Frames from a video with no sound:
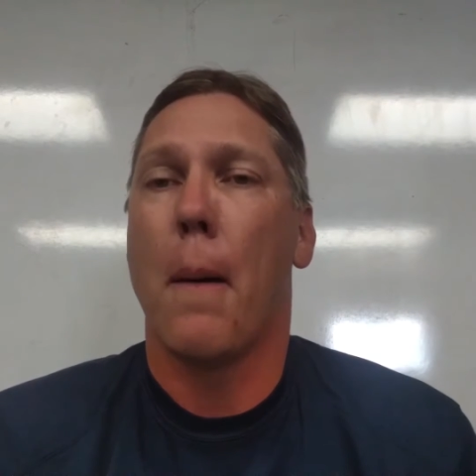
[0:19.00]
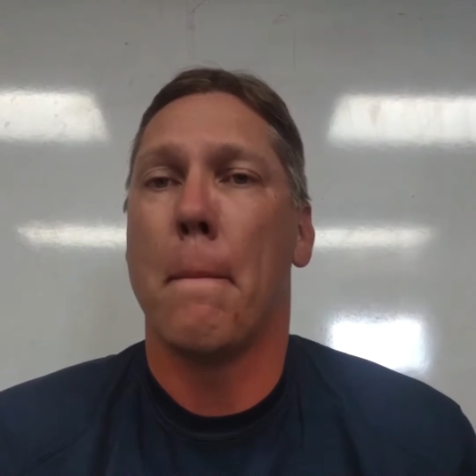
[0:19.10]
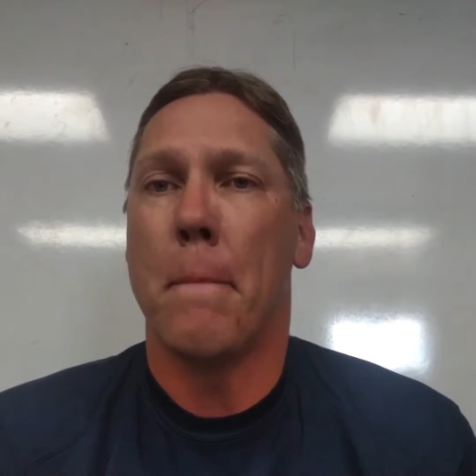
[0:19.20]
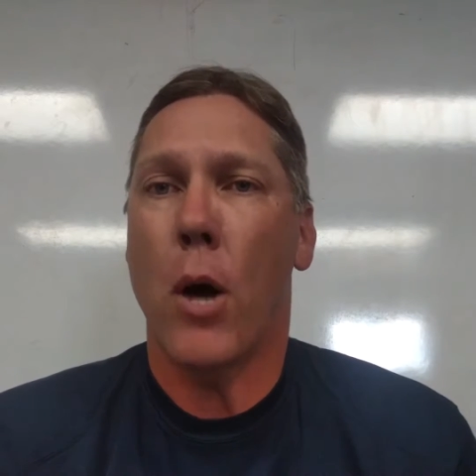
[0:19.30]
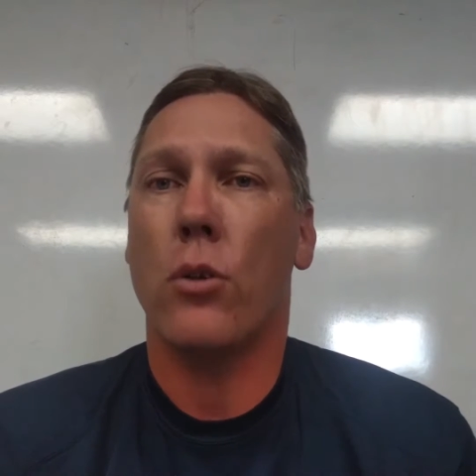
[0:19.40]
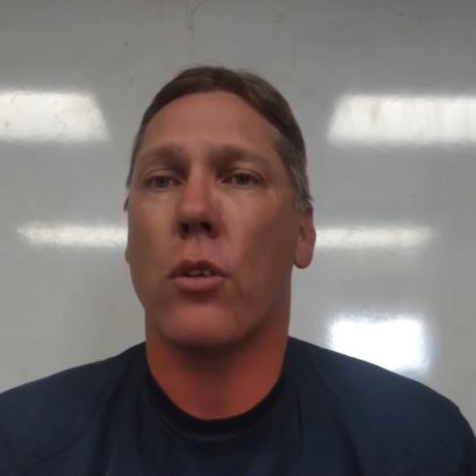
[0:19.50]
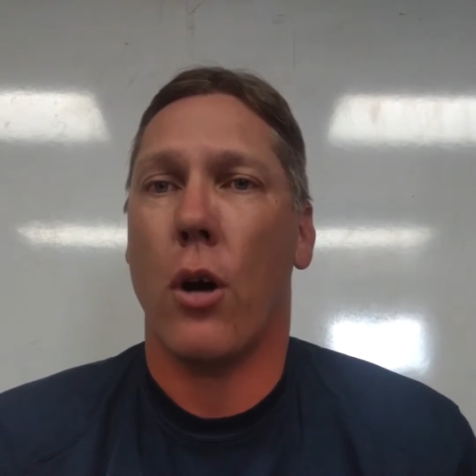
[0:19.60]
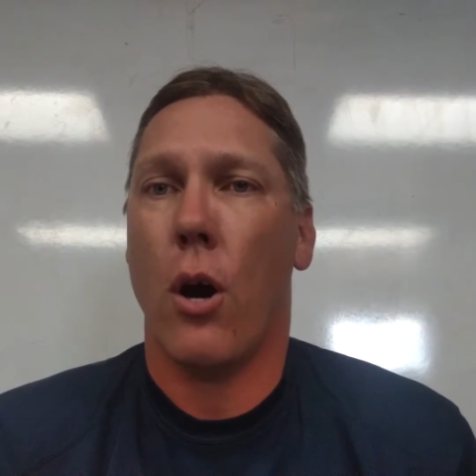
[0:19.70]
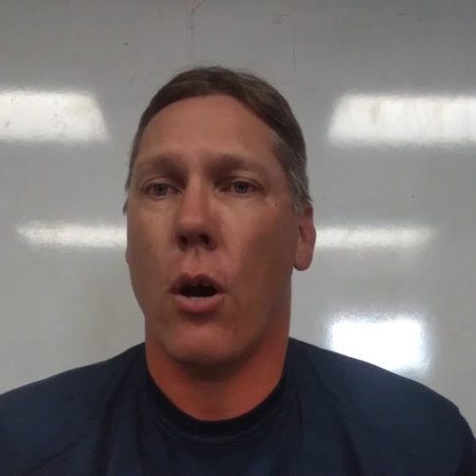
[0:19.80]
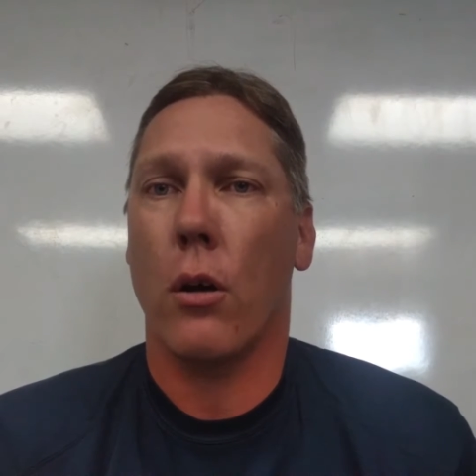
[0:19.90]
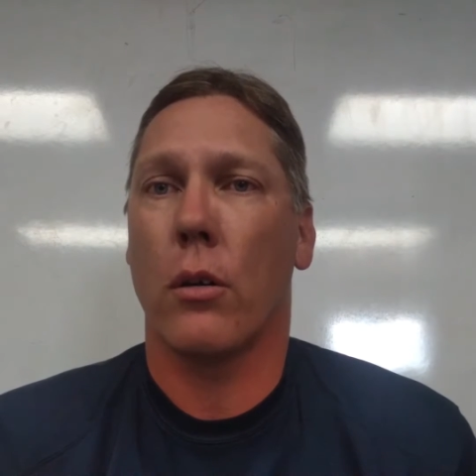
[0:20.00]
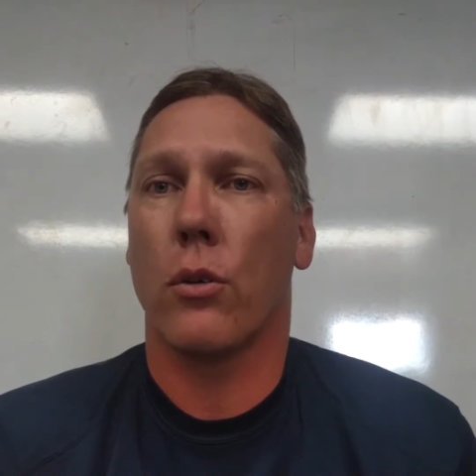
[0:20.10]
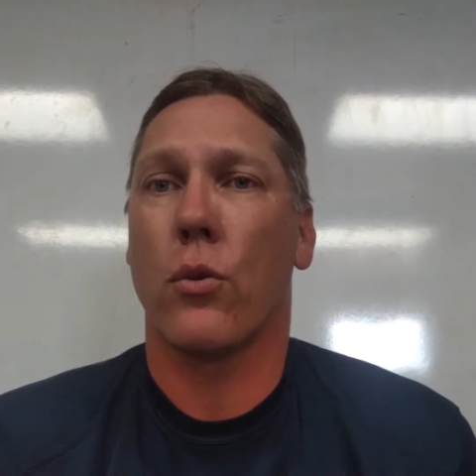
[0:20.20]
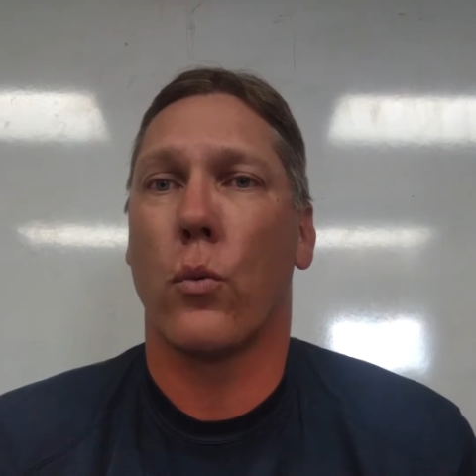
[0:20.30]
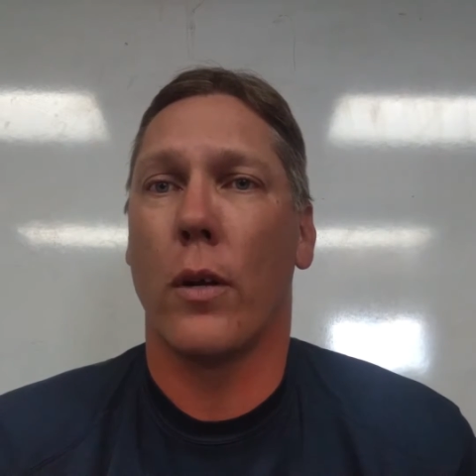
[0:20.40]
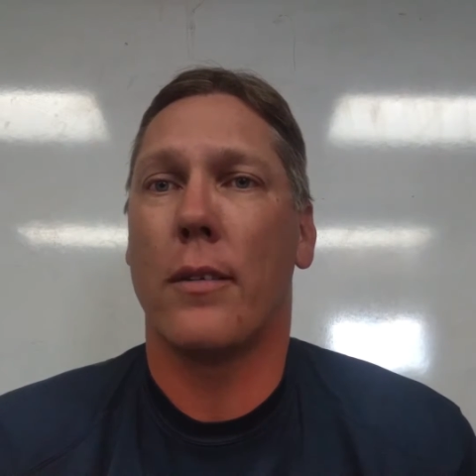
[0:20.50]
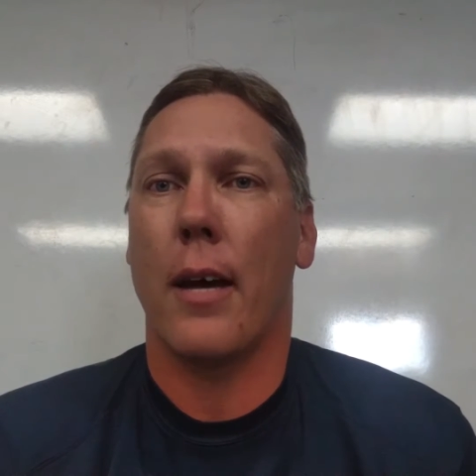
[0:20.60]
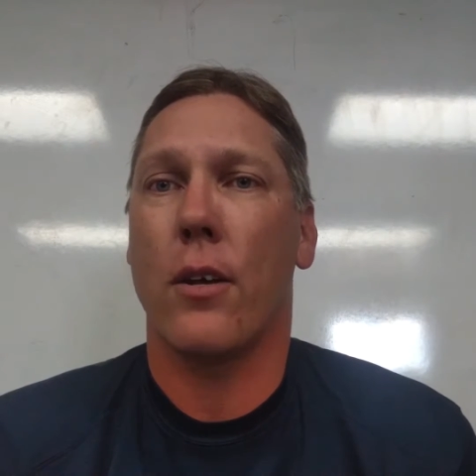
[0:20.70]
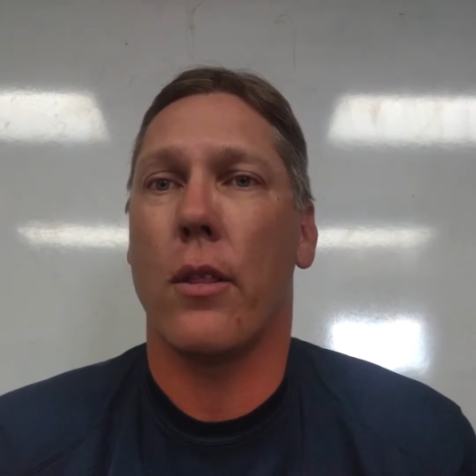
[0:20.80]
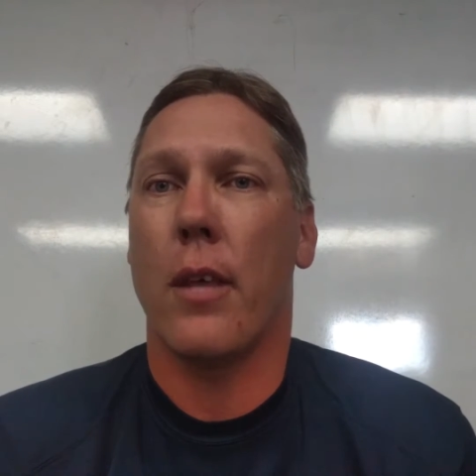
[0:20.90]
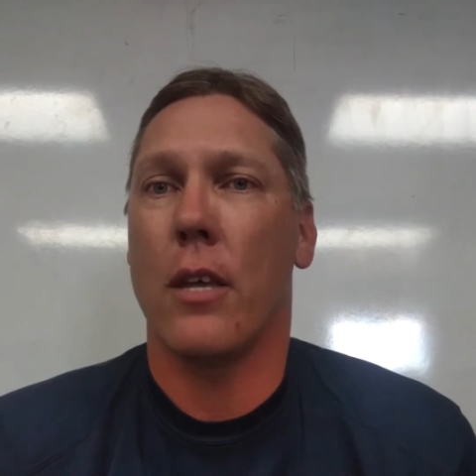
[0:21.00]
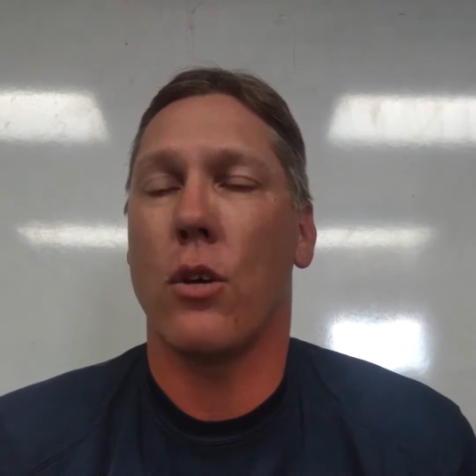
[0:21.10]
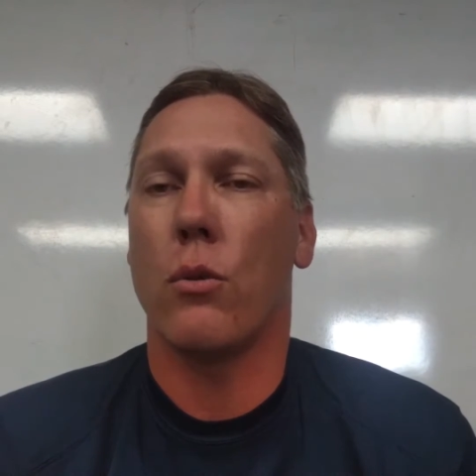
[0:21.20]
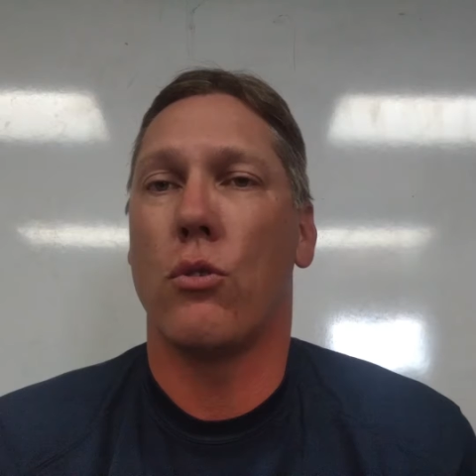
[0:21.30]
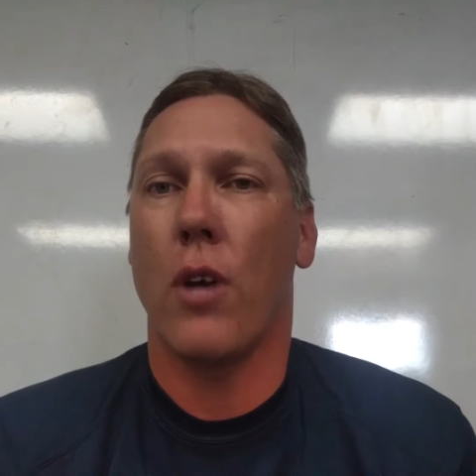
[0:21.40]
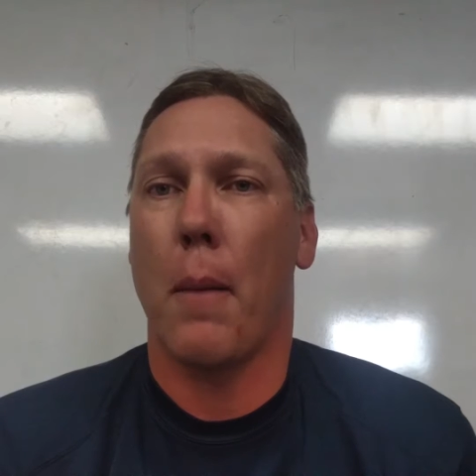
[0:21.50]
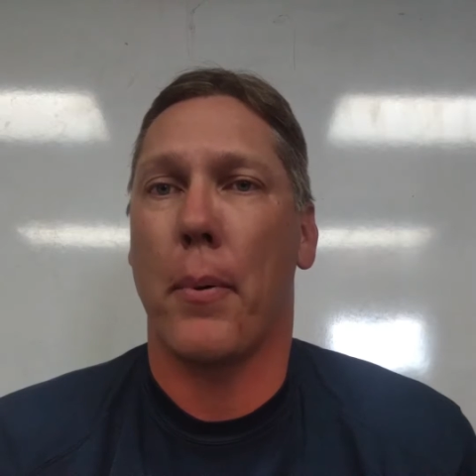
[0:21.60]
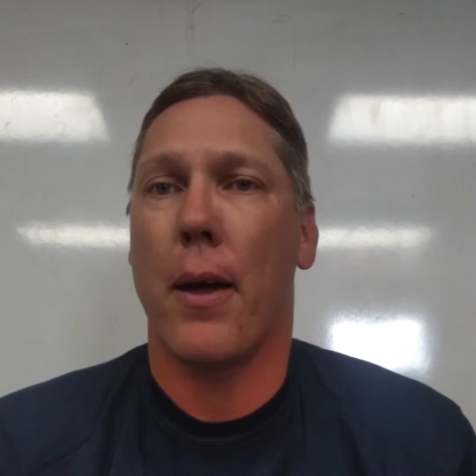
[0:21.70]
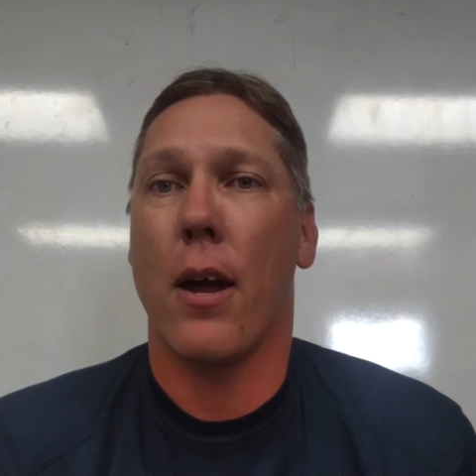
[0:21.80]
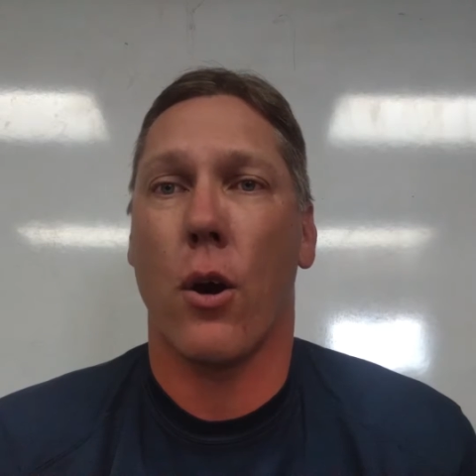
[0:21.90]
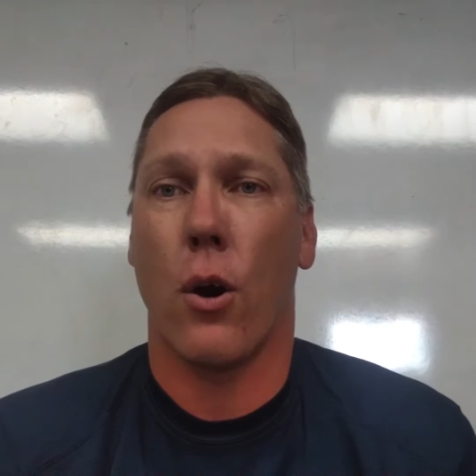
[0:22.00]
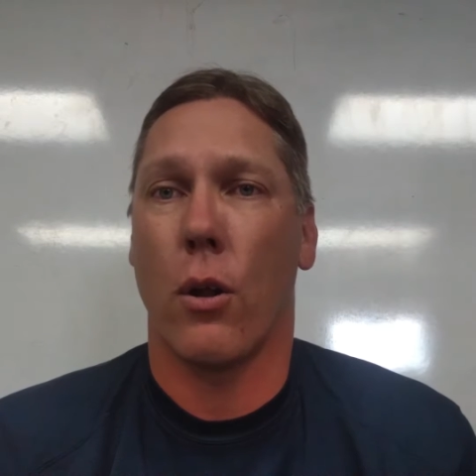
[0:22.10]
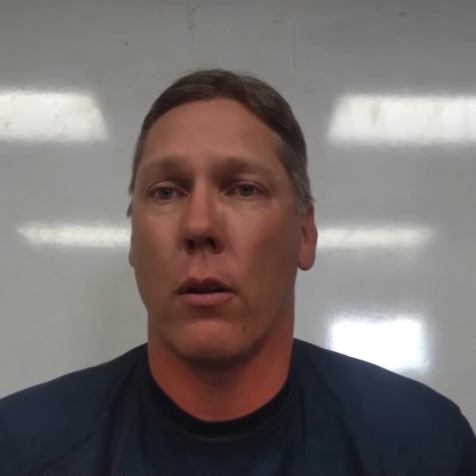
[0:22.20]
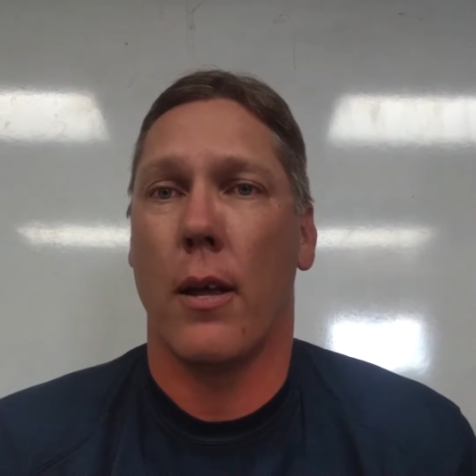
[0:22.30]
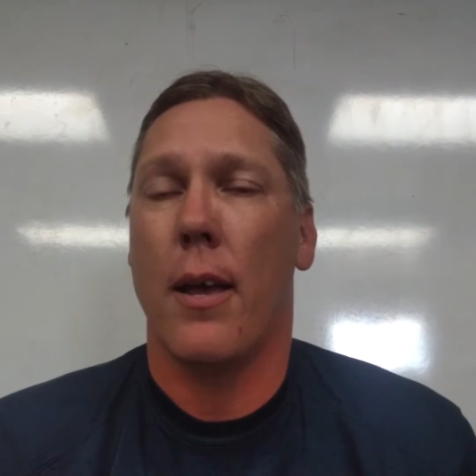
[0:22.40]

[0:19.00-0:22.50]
Most hurdlers will tell you that you jump a hurdle,